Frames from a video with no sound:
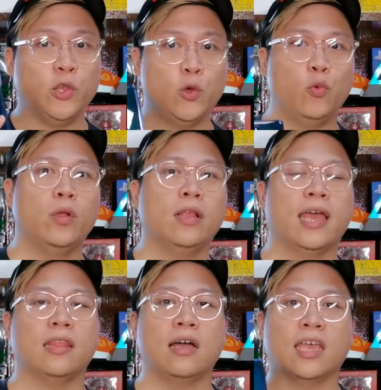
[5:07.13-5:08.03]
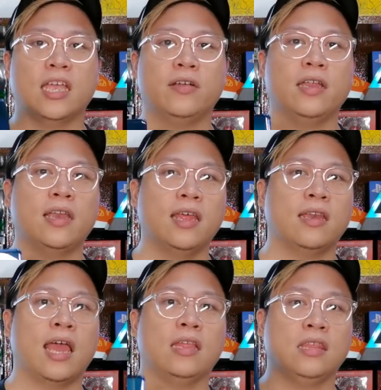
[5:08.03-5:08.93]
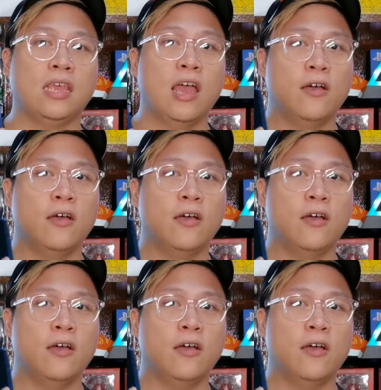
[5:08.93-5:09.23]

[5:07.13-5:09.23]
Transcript: you will get a Kirin 990